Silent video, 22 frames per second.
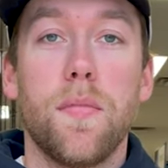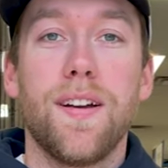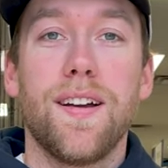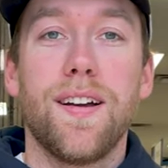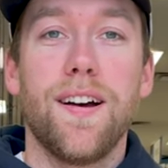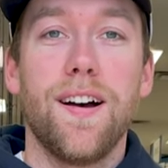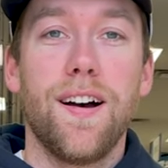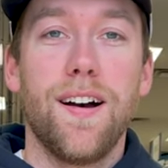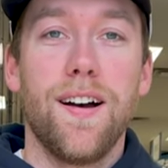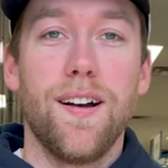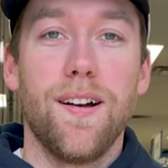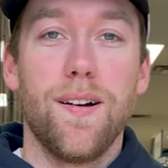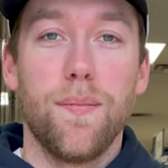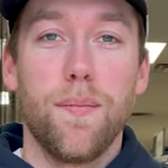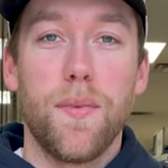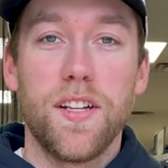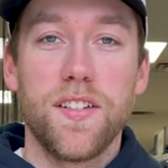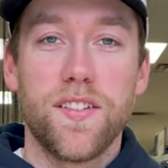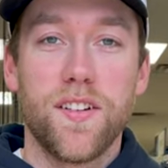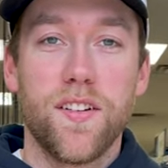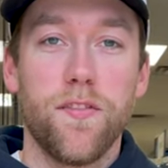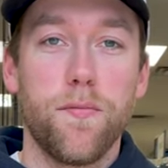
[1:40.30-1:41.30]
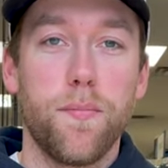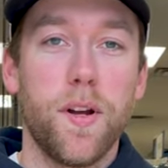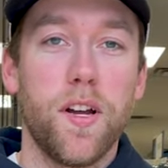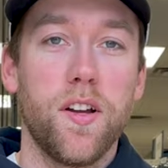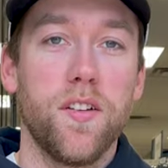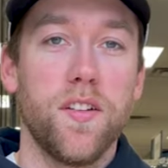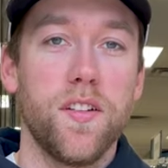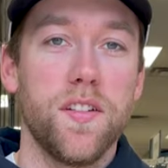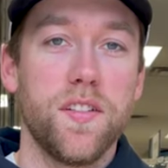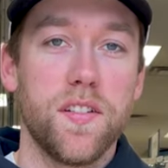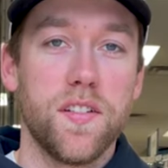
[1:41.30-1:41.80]
Uh, my surf
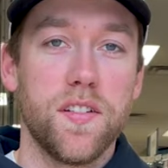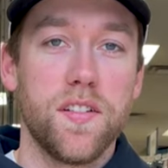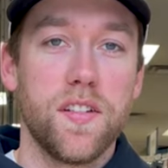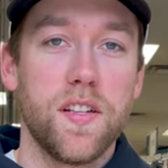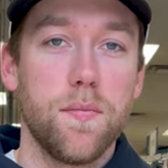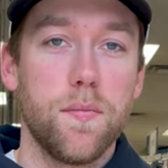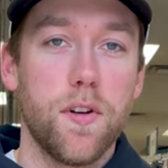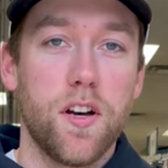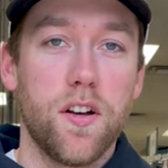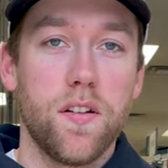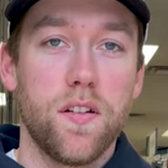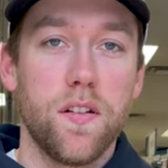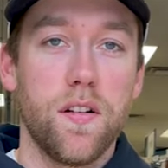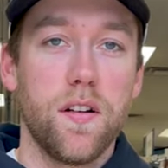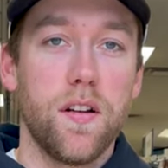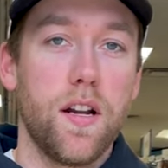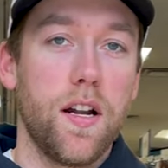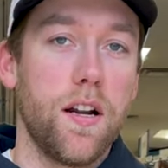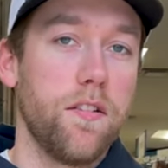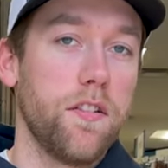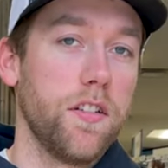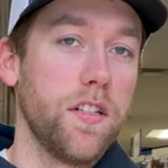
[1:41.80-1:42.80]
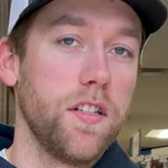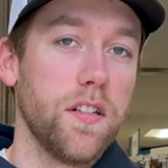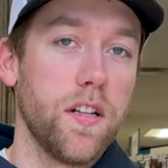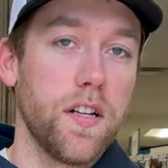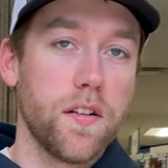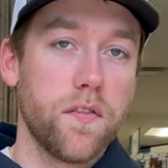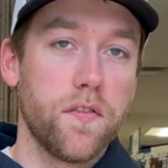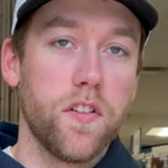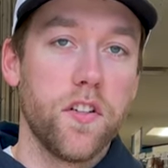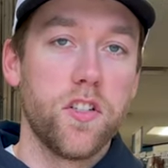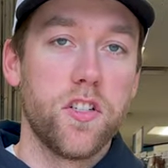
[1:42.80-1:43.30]
belt is a Z-belt. I really
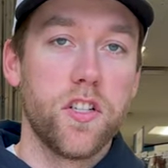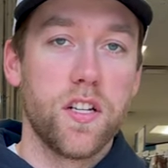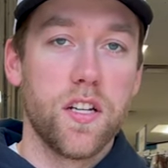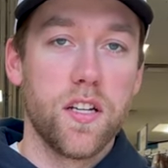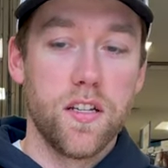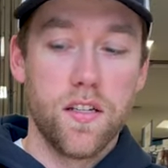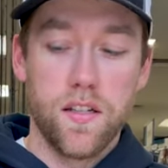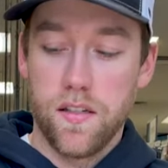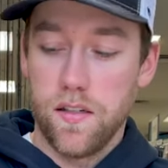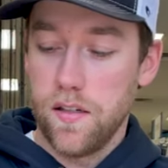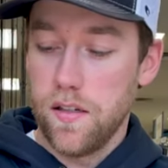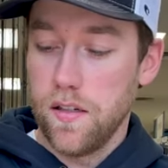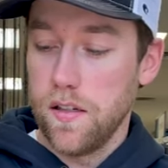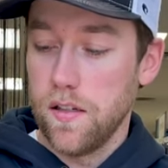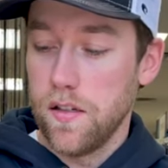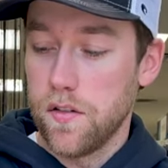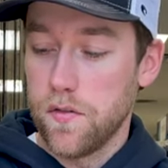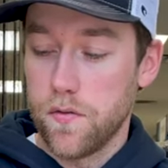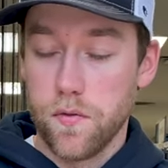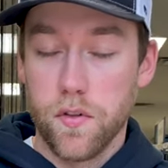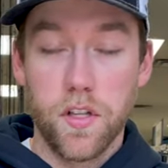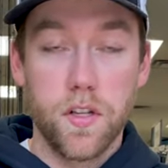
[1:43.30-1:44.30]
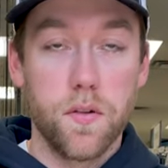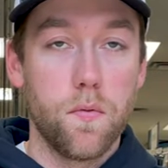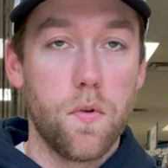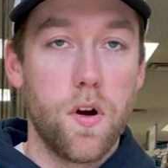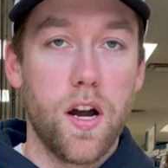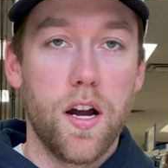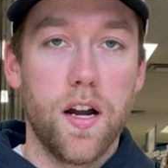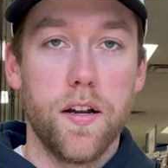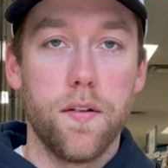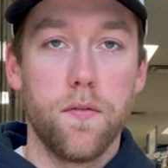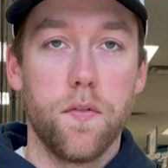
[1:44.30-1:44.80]
like fishing it. It's really
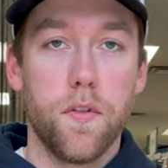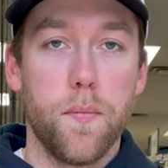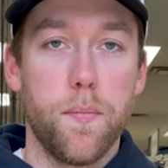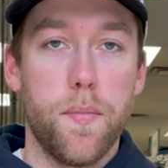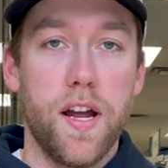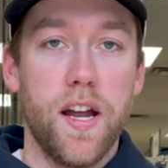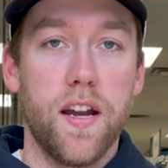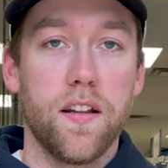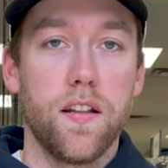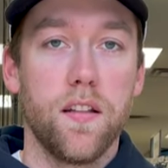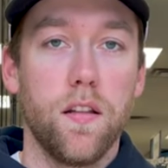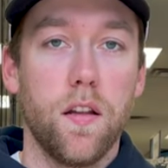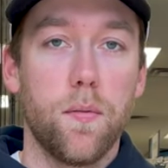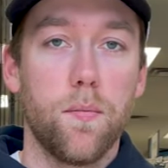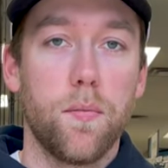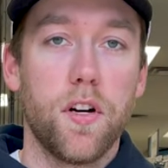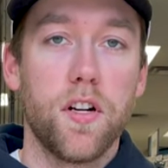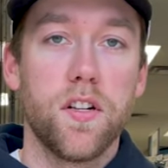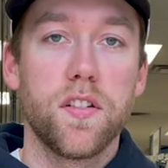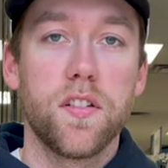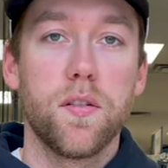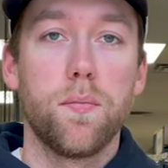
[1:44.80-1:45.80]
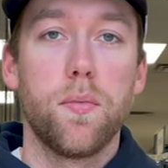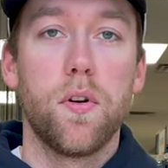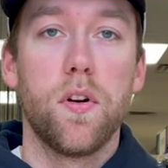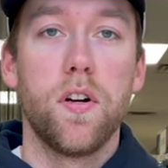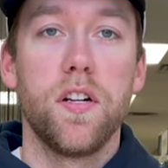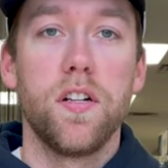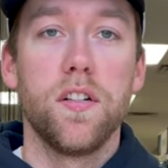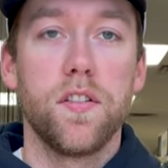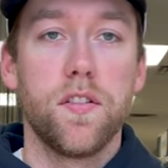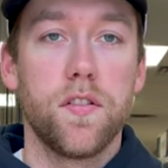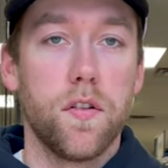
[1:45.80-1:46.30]
wide with a padded lumbar
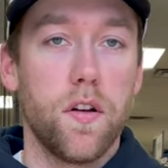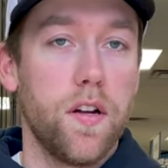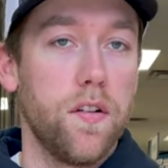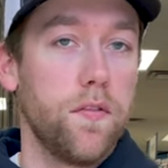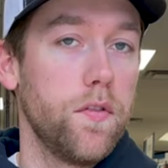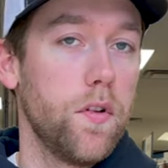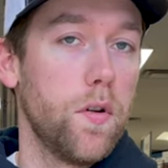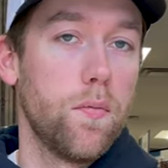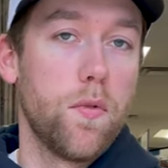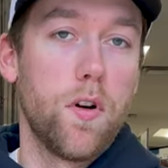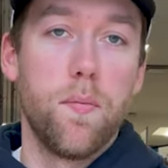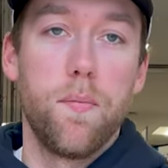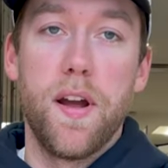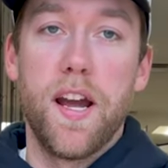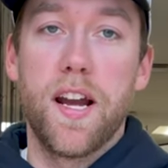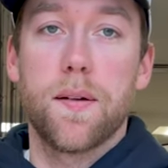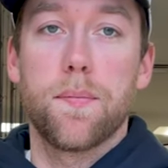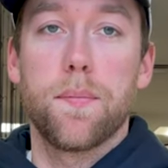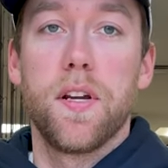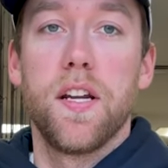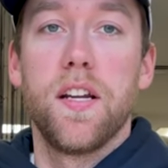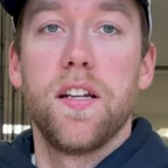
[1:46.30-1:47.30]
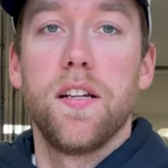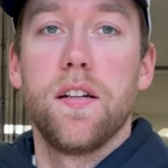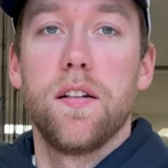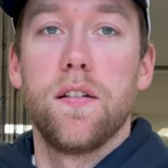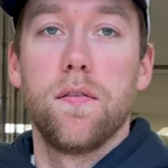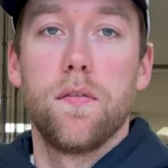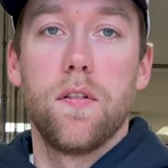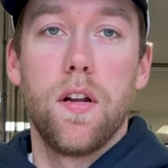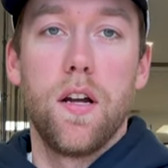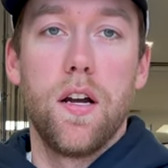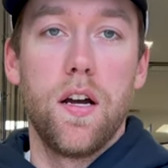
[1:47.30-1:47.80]
support, so I have no more back pain
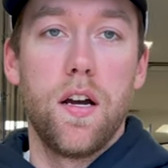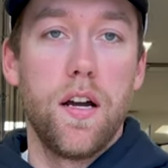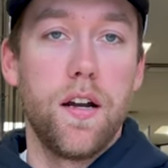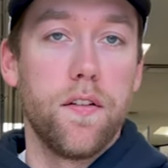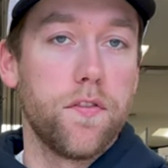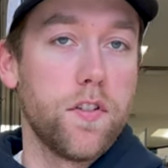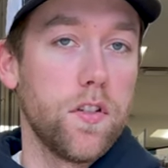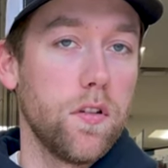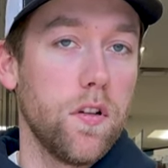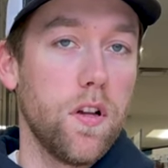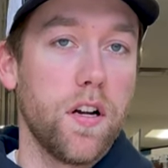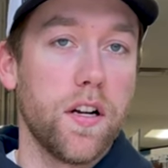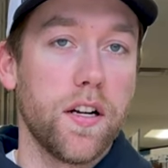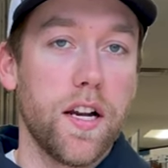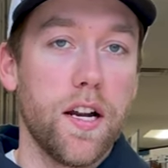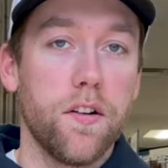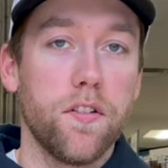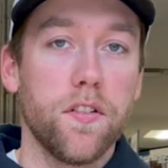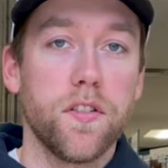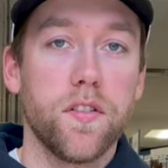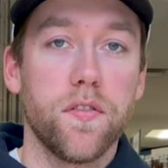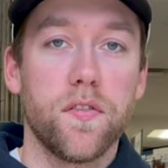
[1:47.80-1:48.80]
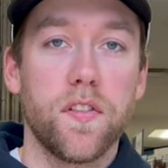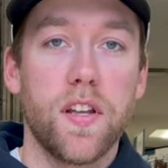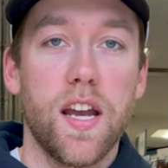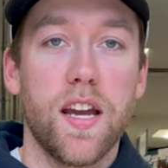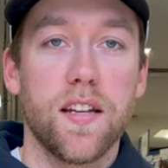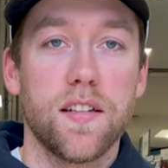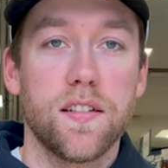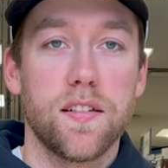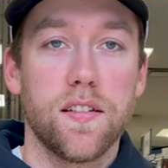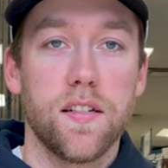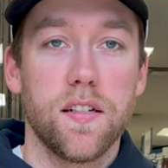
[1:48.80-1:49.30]
uh, after long hours of
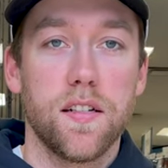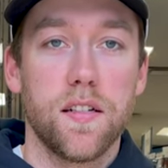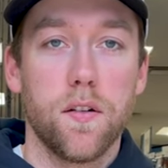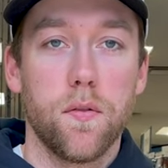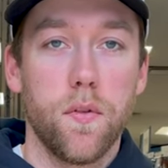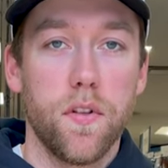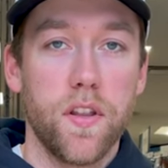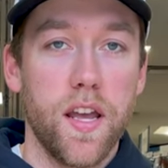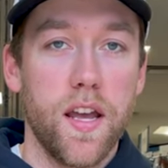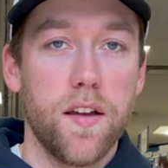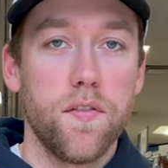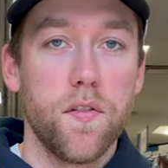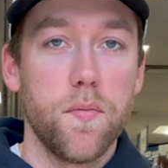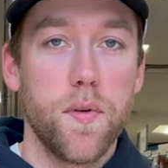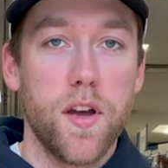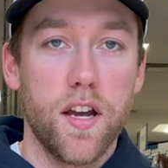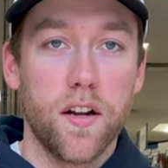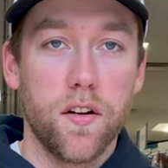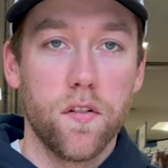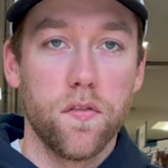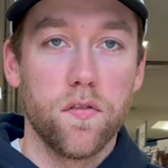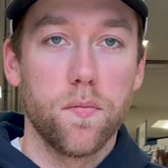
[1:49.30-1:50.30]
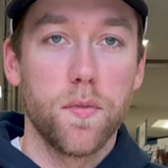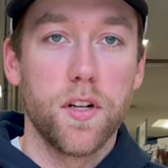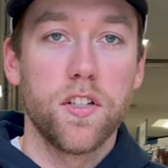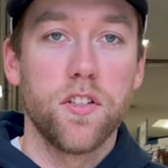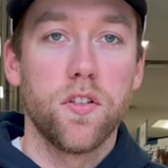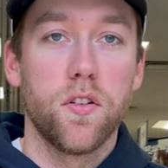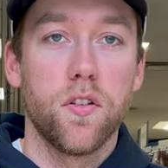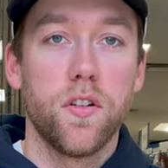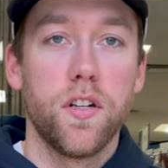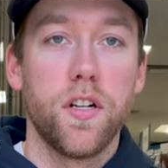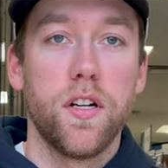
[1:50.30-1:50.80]
casting with a heavy bag over my
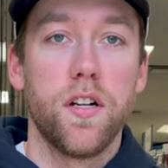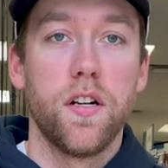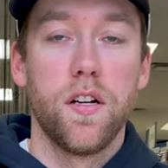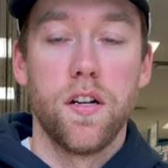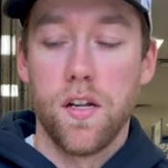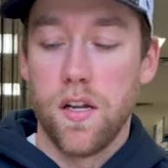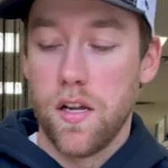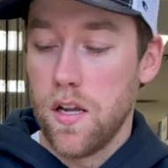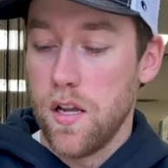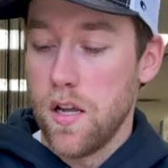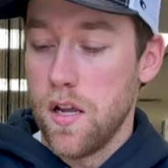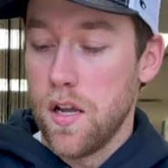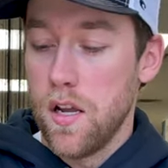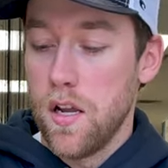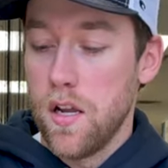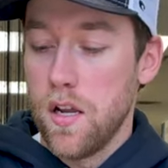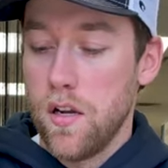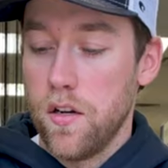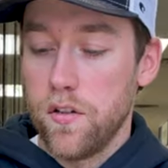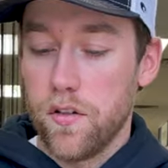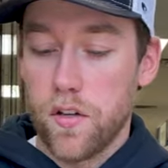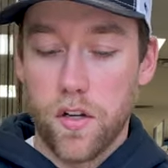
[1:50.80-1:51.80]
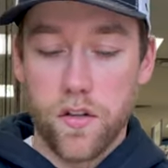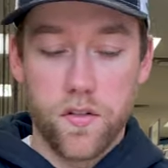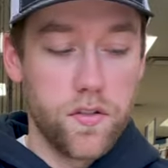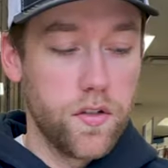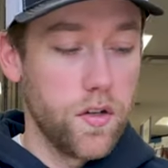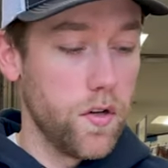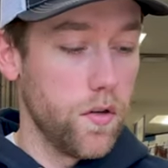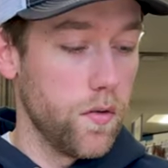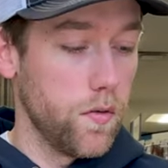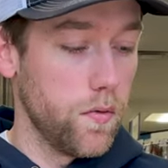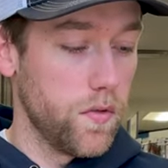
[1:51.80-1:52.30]
shoulder. There's
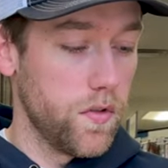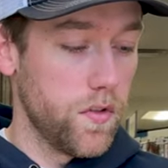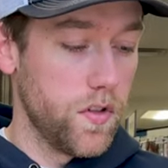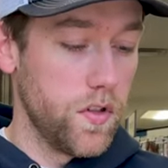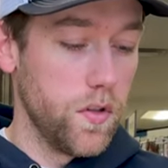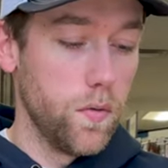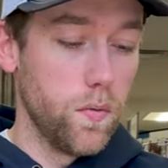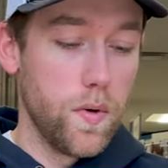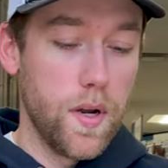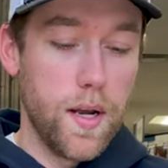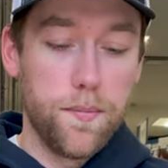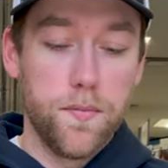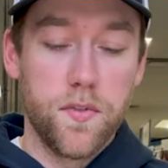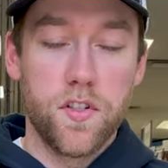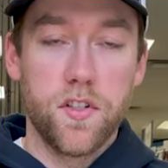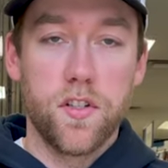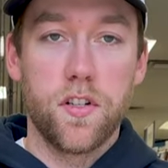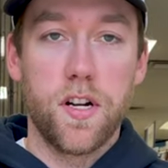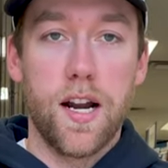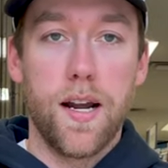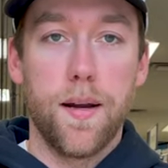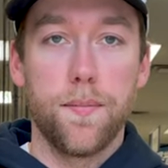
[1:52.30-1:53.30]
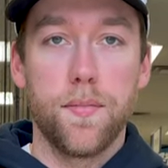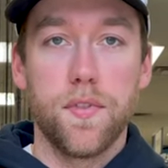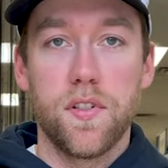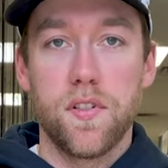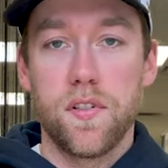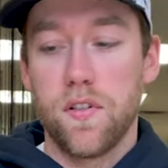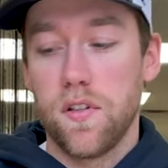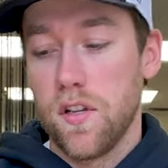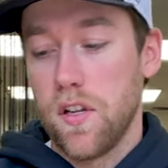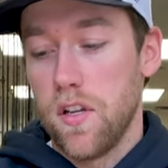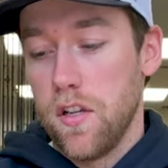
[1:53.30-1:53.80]
also two webbed
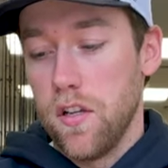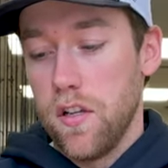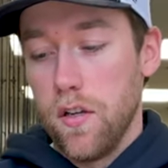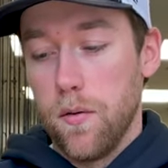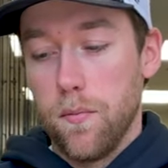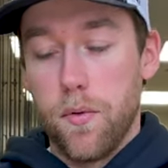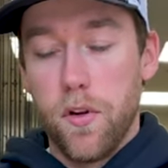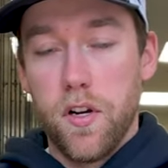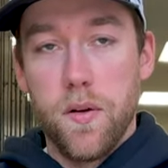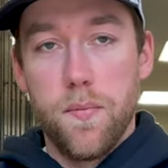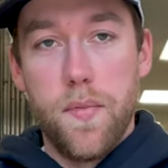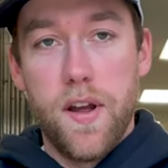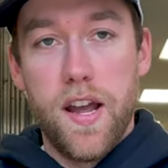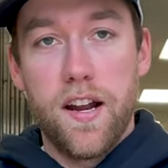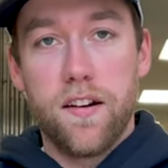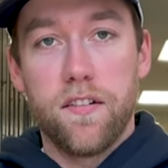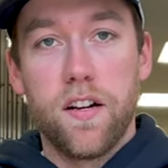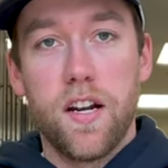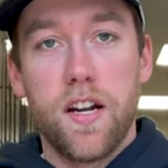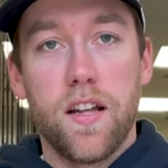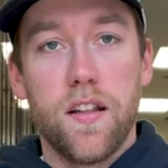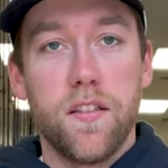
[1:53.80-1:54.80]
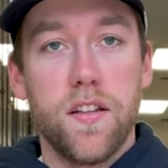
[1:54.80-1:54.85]
straps. You can put your bag right on